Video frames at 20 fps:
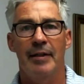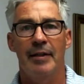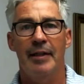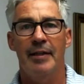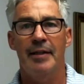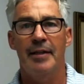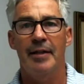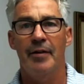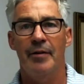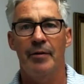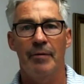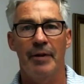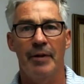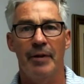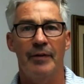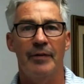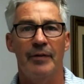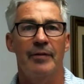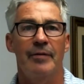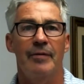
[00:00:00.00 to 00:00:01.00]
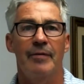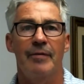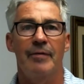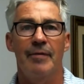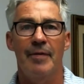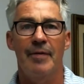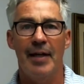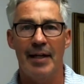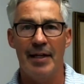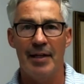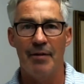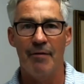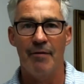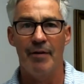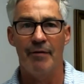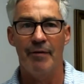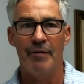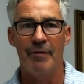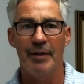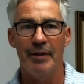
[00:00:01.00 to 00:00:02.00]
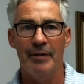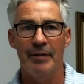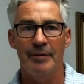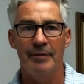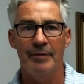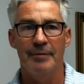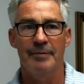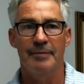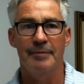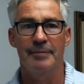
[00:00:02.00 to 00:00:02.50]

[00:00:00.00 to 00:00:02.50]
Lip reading: like the other ones. Thank you, everyone.